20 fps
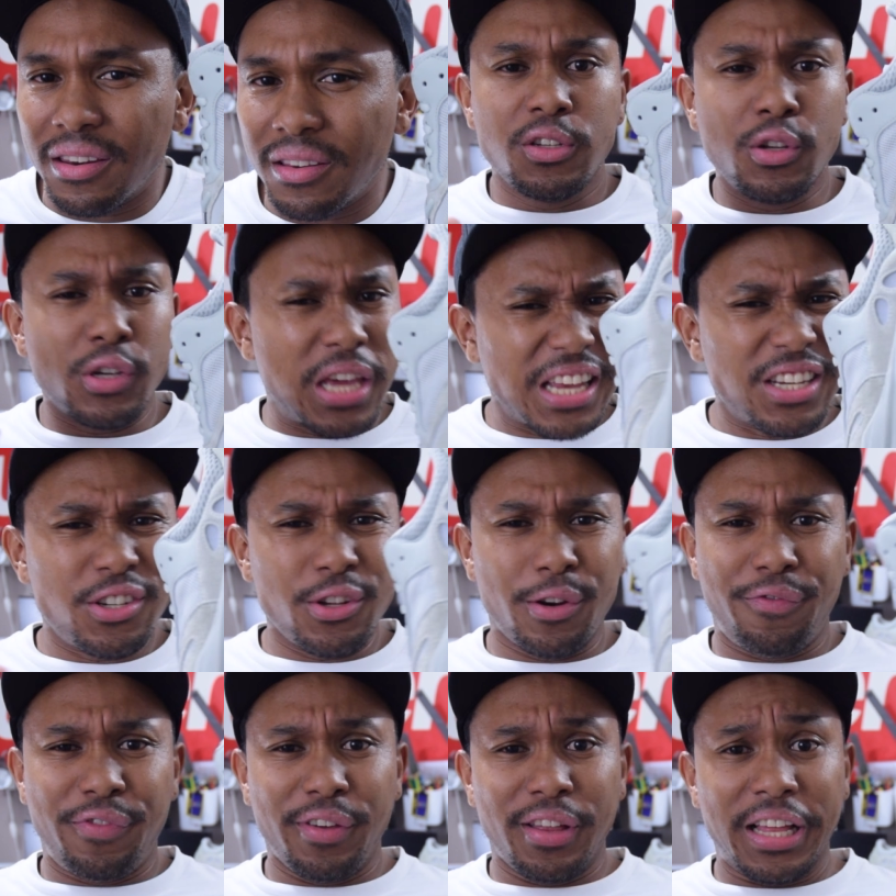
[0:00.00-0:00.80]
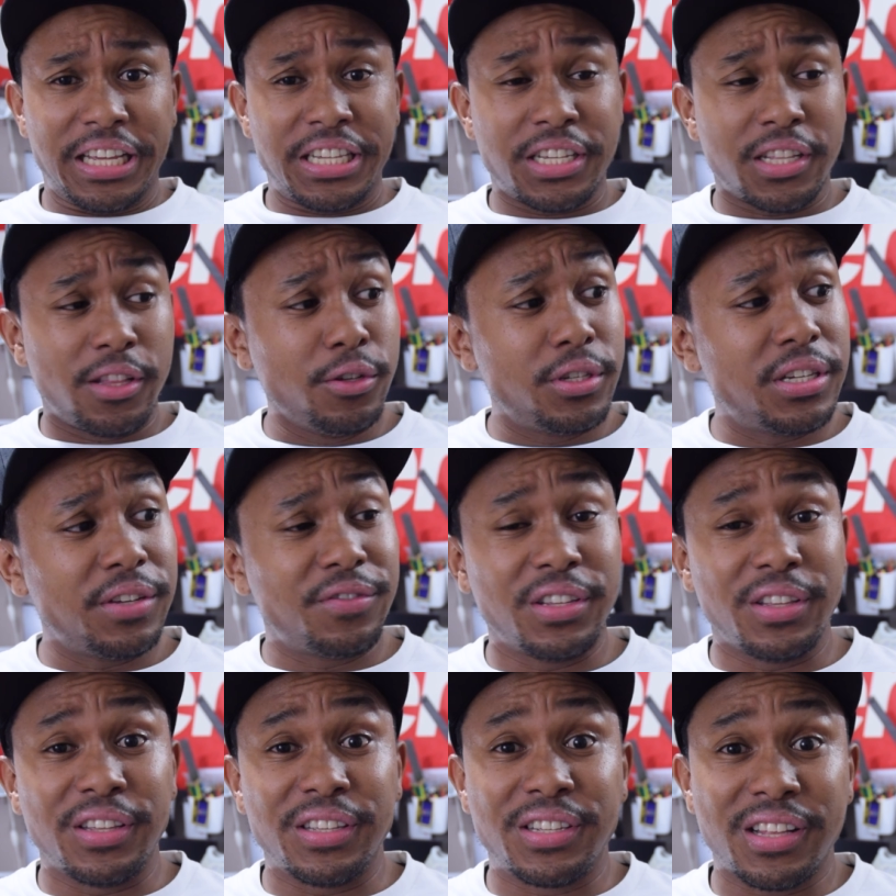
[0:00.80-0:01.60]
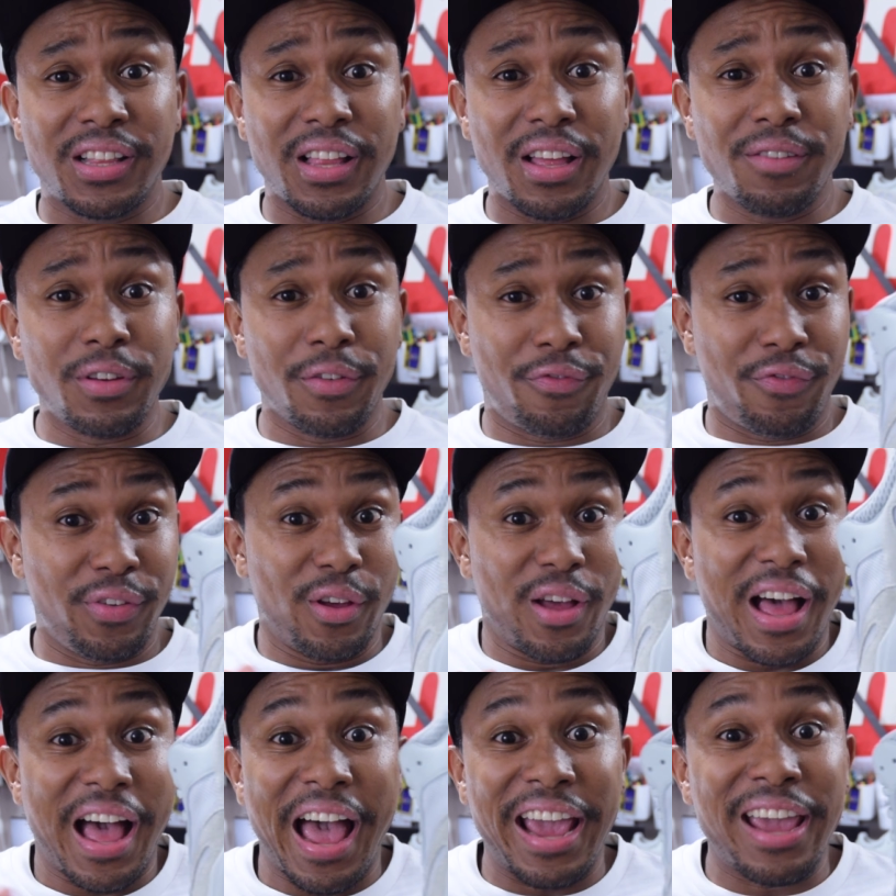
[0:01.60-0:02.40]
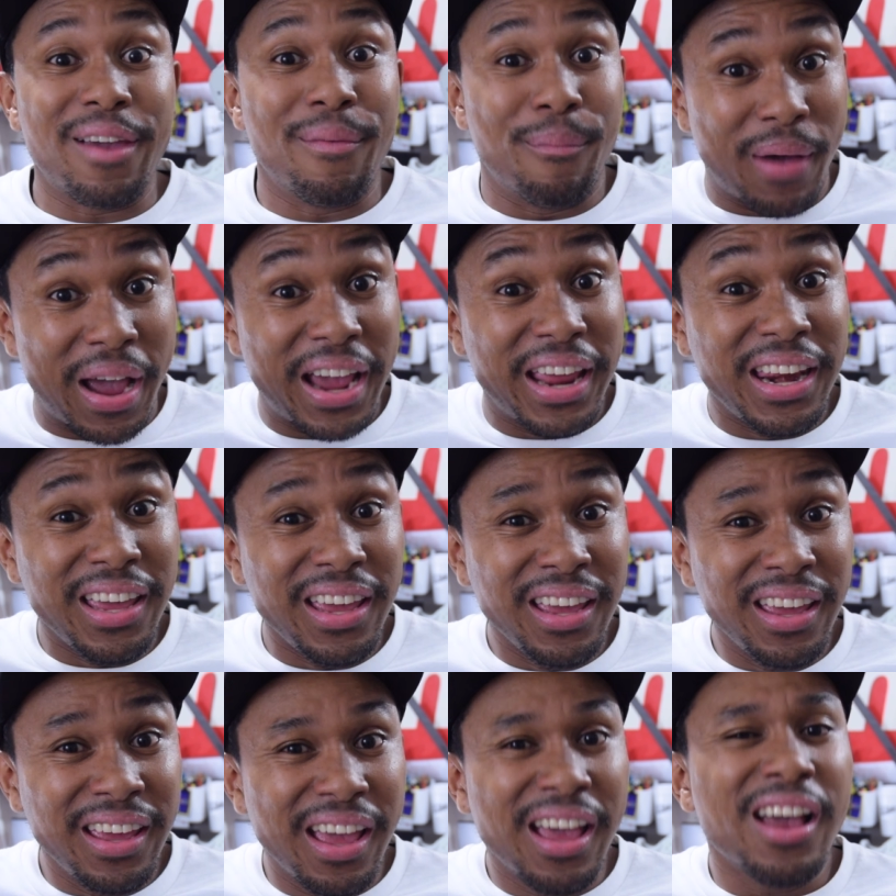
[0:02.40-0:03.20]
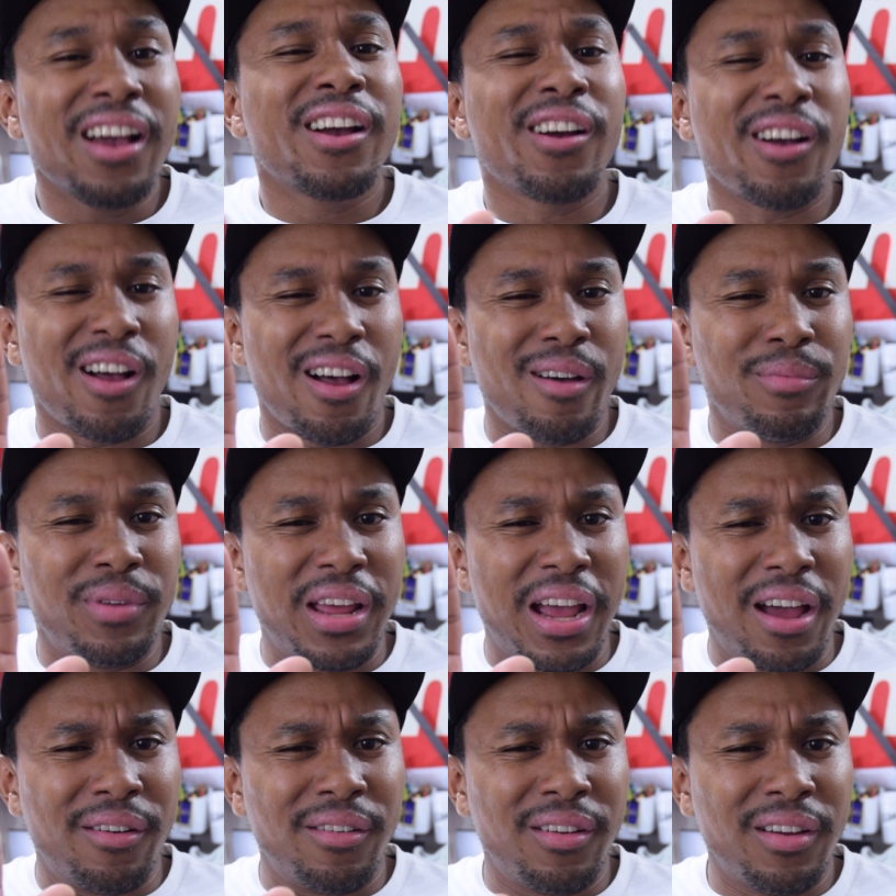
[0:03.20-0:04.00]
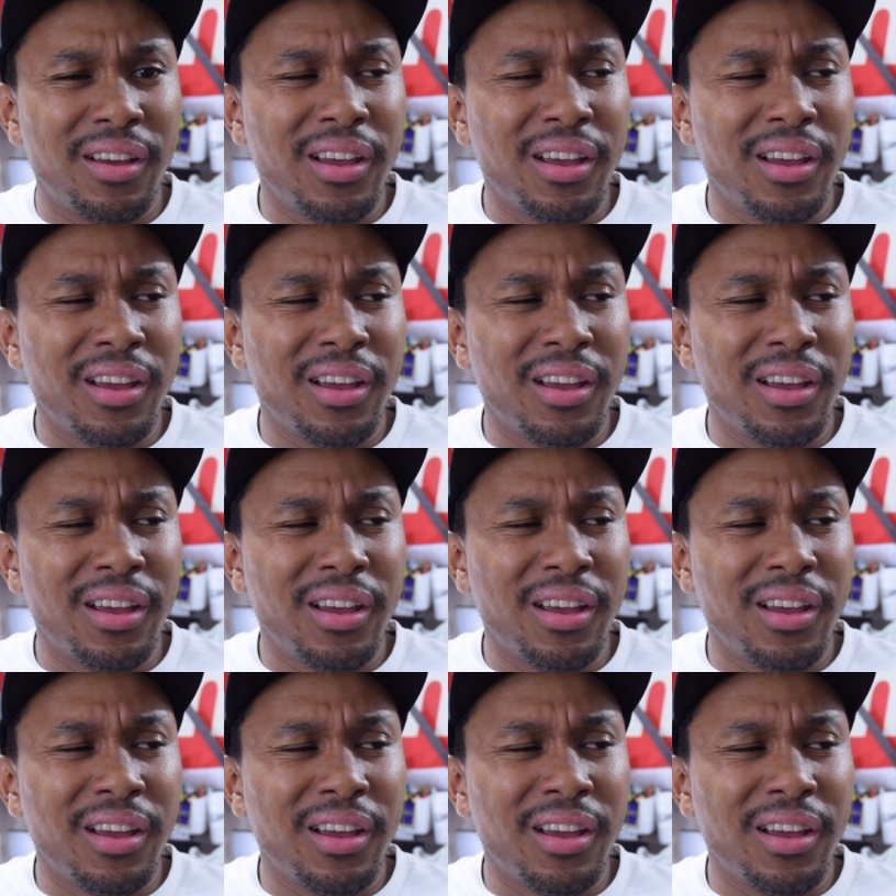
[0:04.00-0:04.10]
To get you to feel exclusive to this club, to feel high and mighty? Calm down.